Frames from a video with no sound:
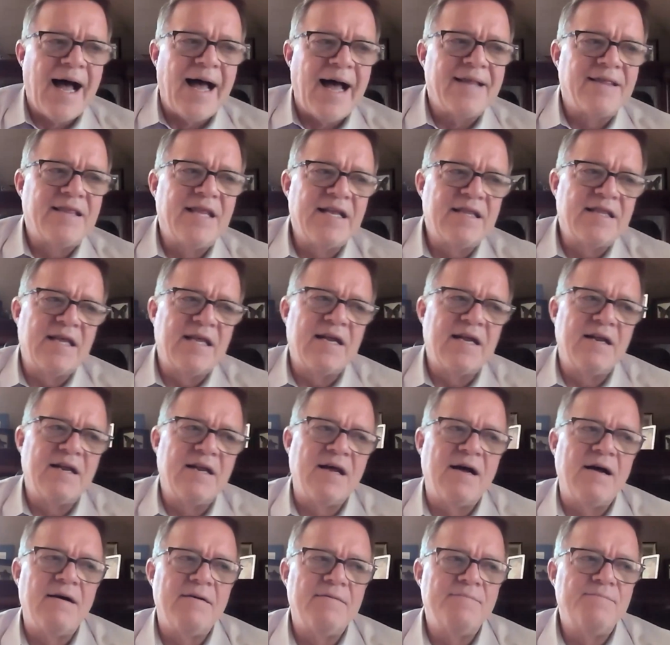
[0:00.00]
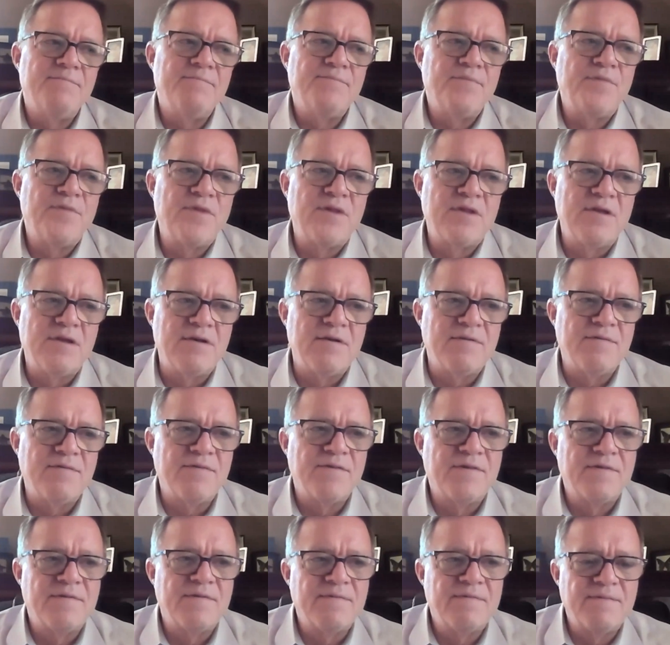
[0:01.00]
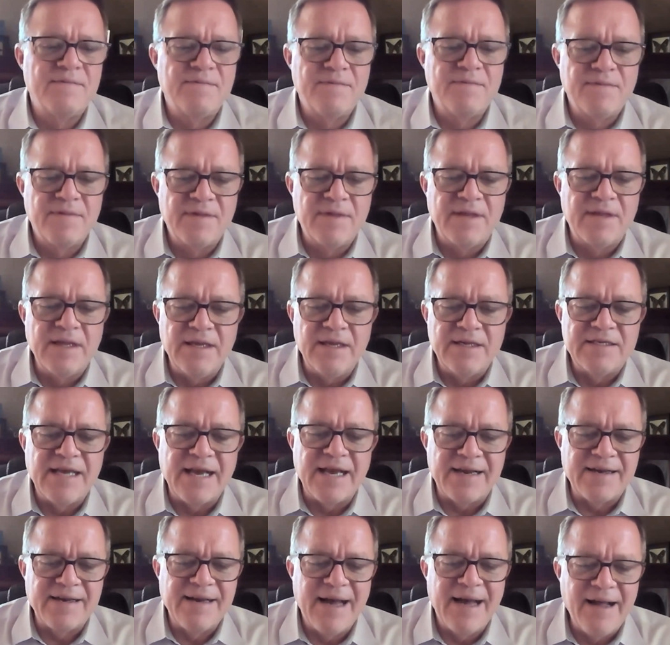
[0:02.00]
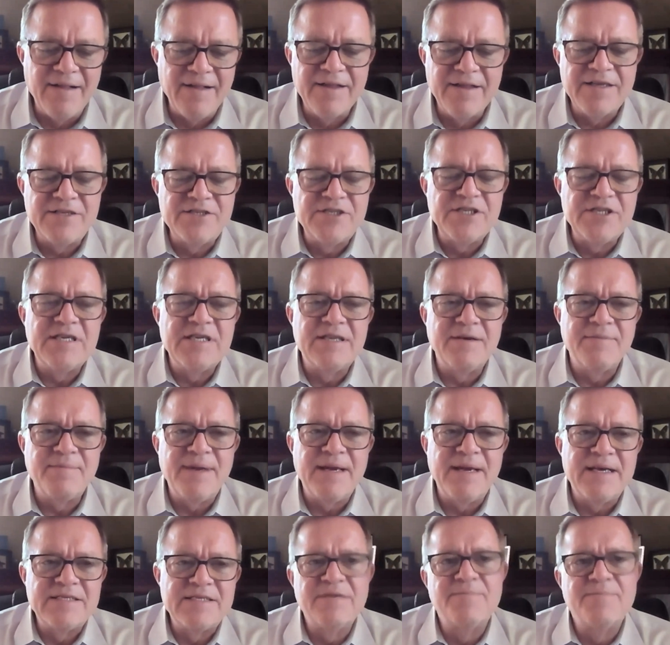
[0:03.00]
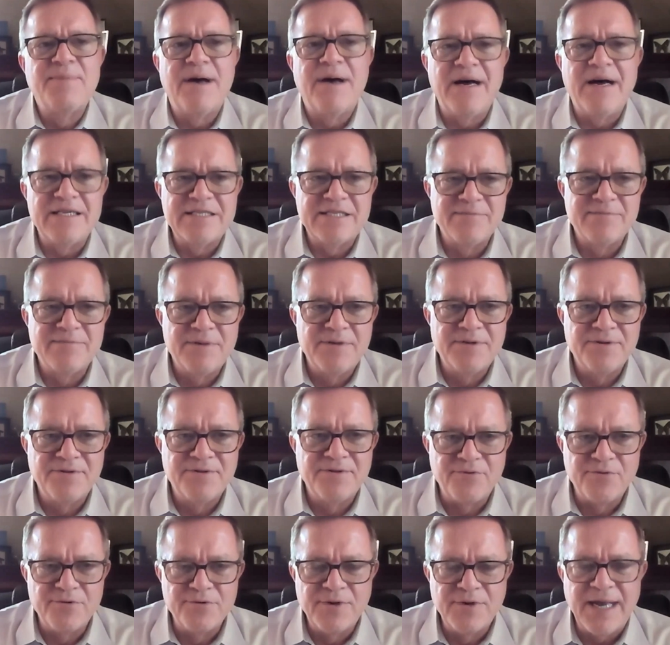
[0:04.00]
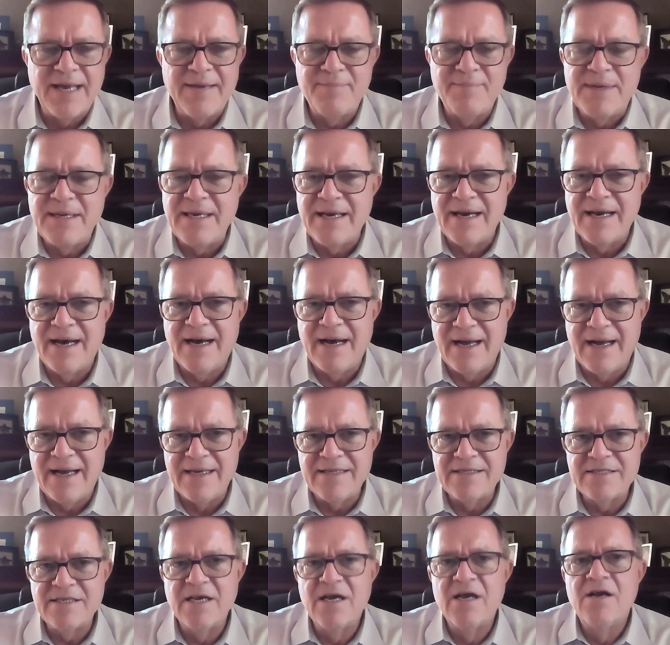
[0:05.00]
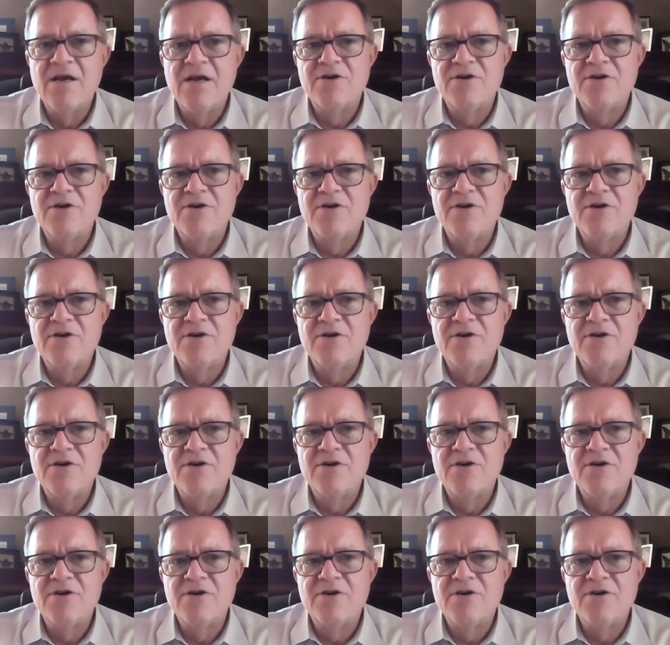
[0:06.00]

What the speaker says: I think that the technology that makes it possible through APIs